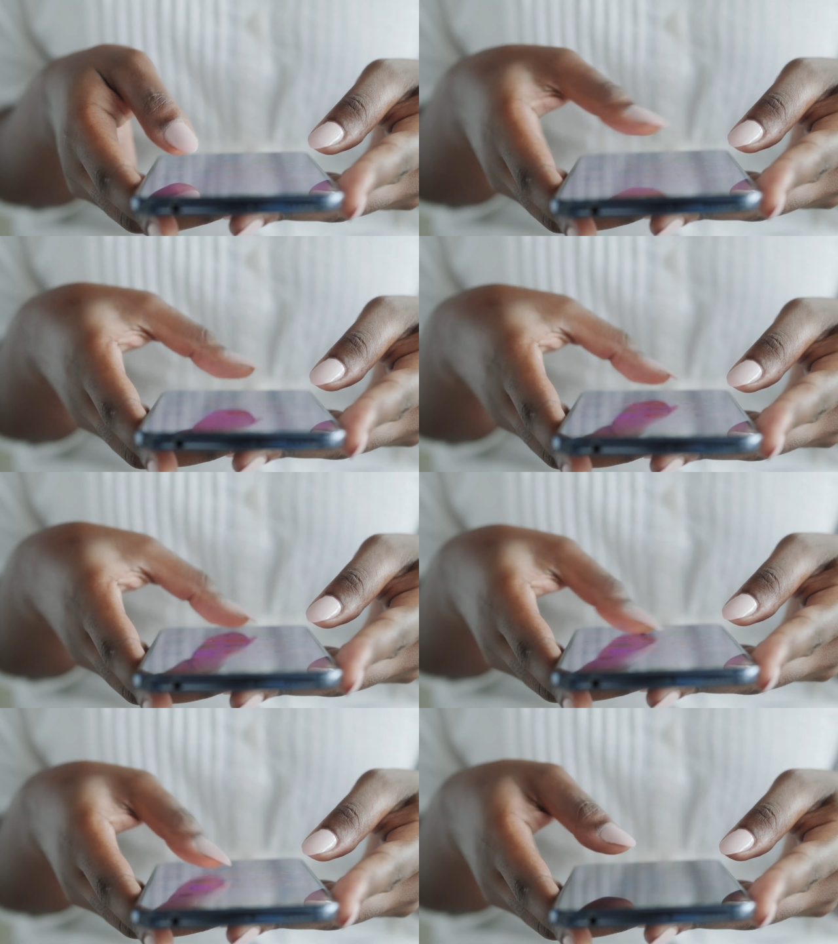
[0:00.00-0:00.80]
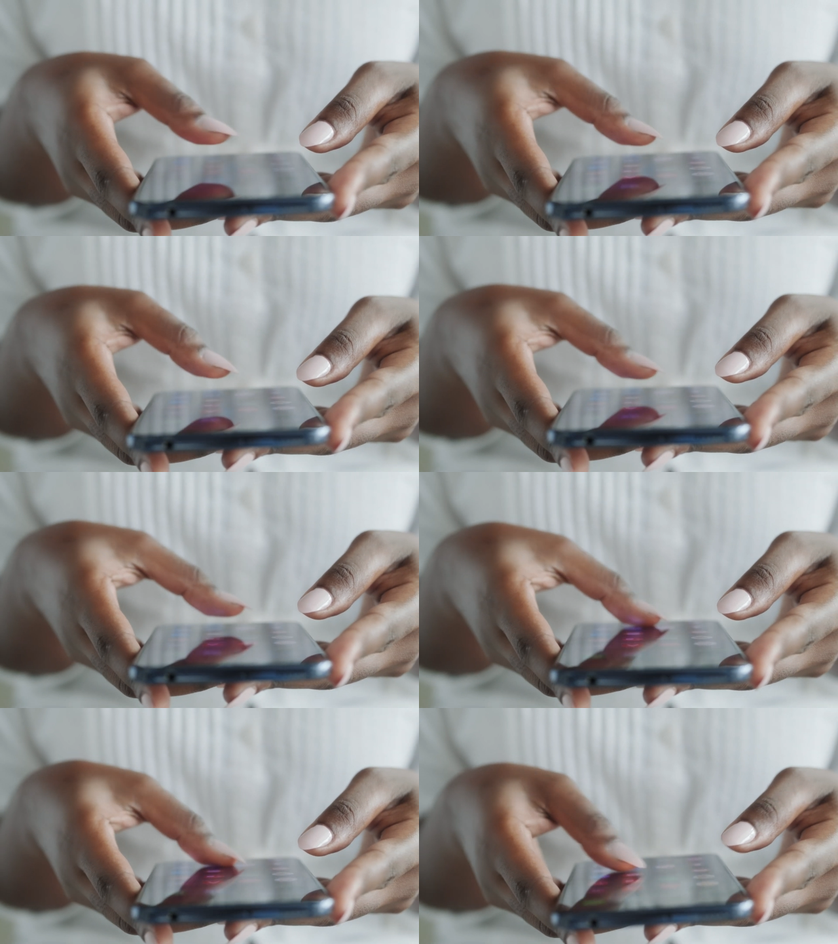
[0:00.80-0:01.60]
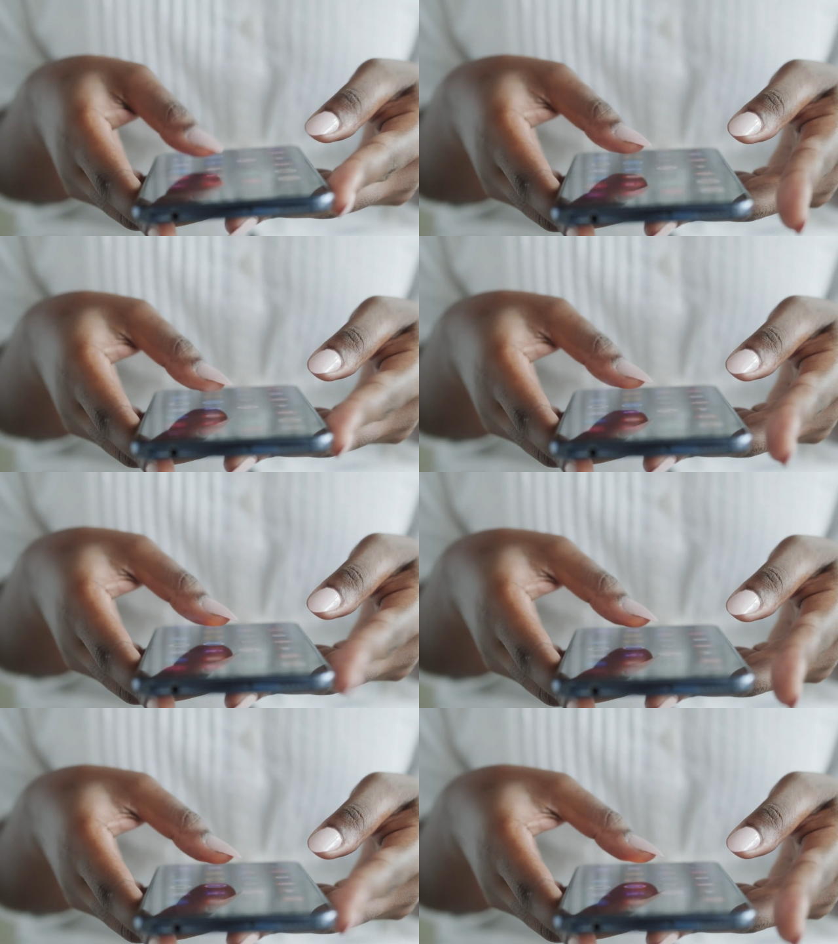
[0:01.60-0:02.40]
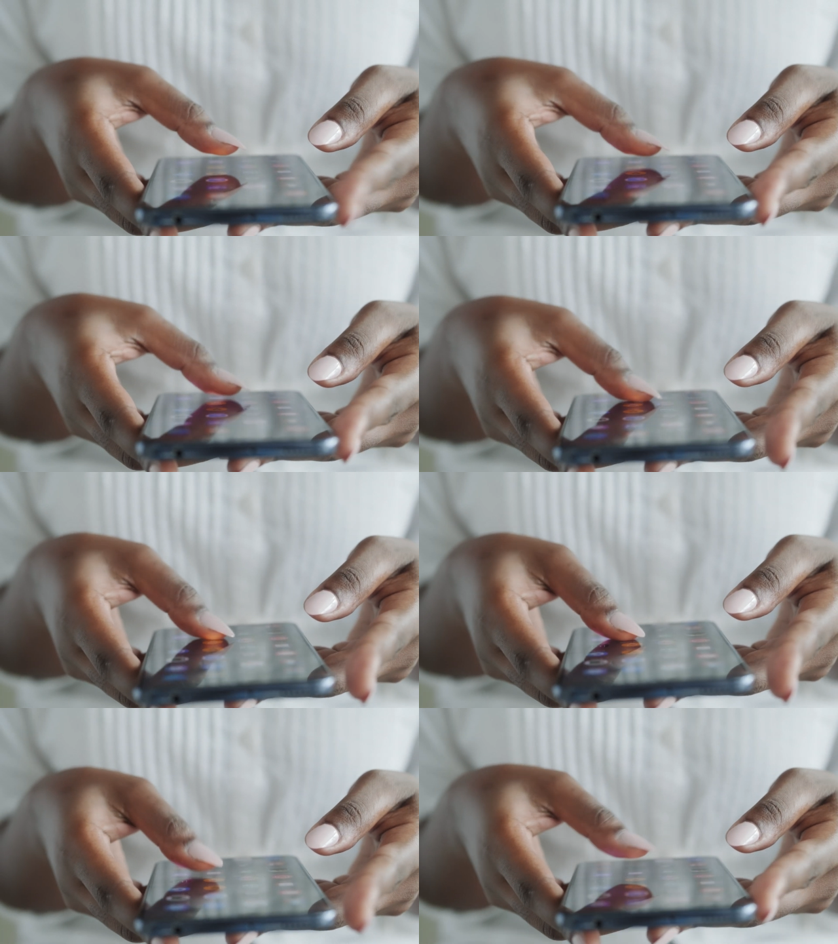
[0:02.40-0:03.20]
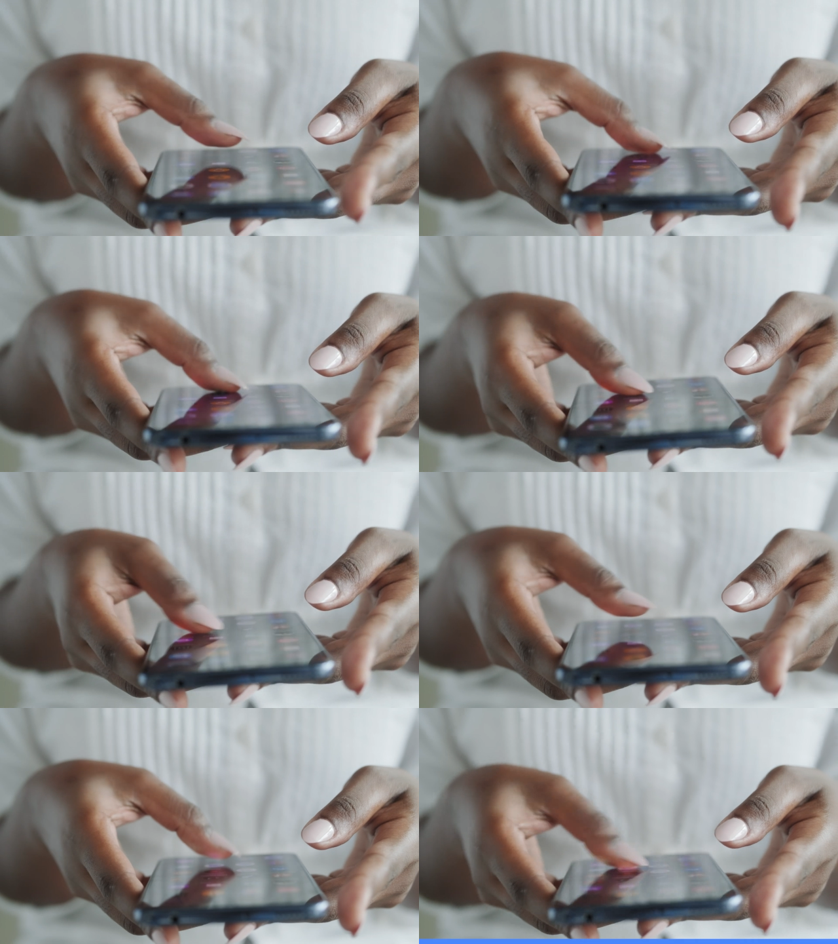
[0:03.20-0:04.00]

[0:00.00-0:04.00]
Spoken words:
[unreadable: no face in view]